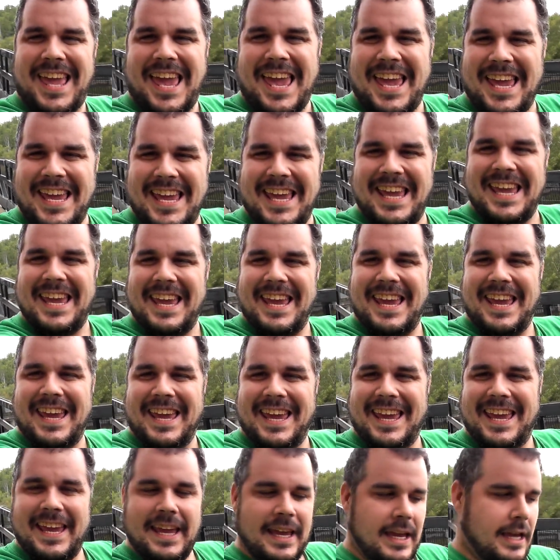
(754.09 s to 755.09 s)

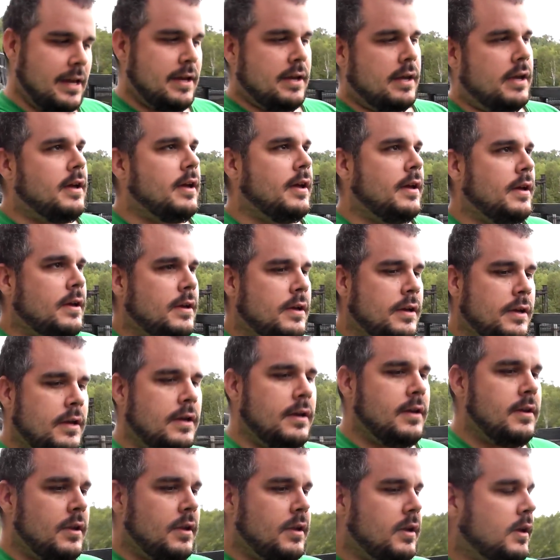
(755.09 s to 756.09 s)
You didn't know that was
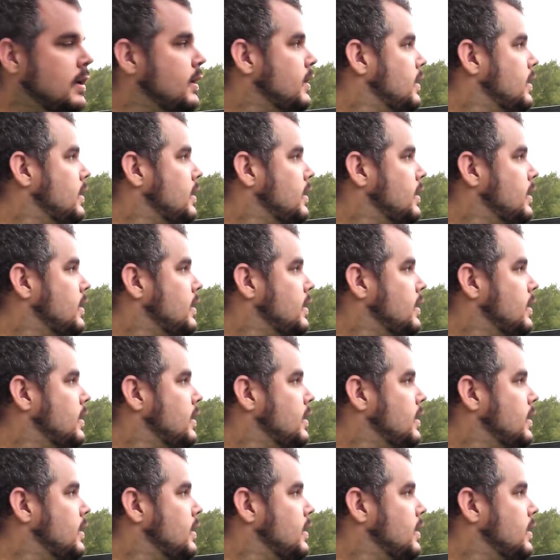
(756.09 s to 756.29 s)
on your bucket